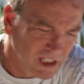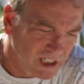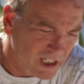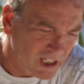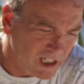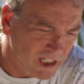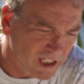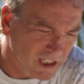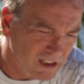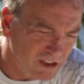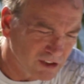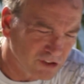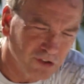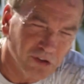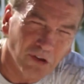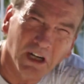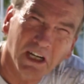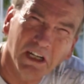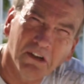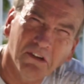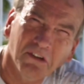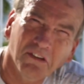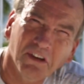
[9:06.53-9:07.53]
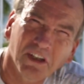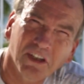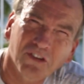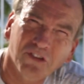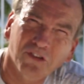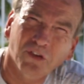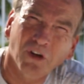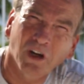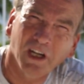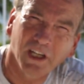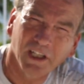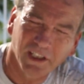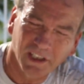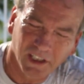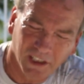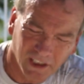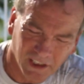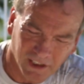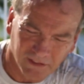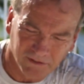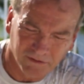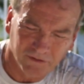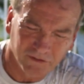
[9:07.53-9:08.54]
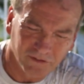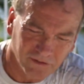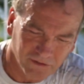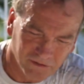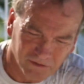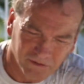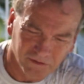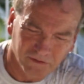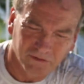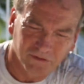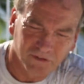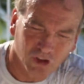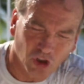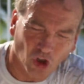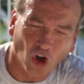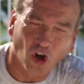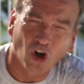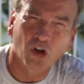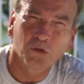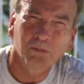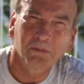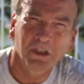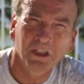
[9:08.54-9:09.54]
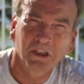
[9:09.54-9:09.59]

and a trainer that's trying to calm